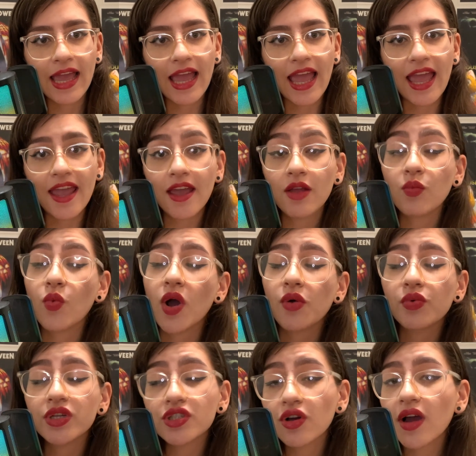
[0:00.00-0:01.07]
And while
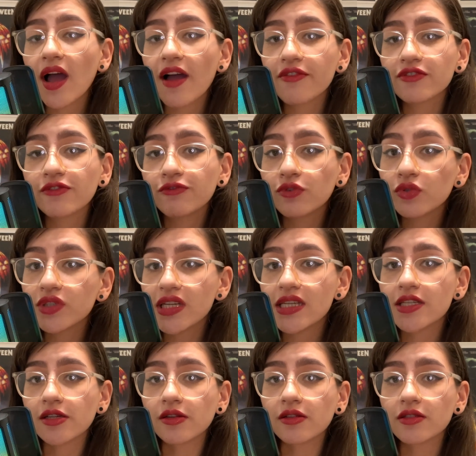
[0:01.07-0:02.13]
we don't have the full
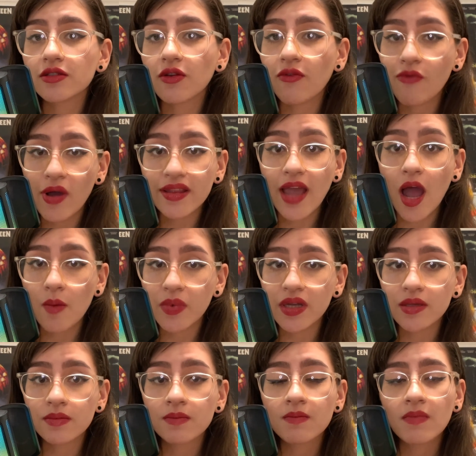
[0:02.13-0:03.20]
details of what
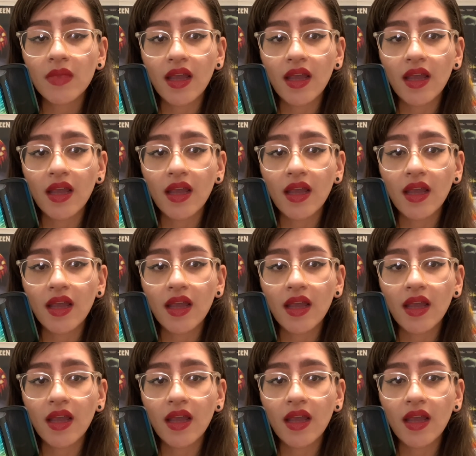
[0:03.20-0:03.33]
happened,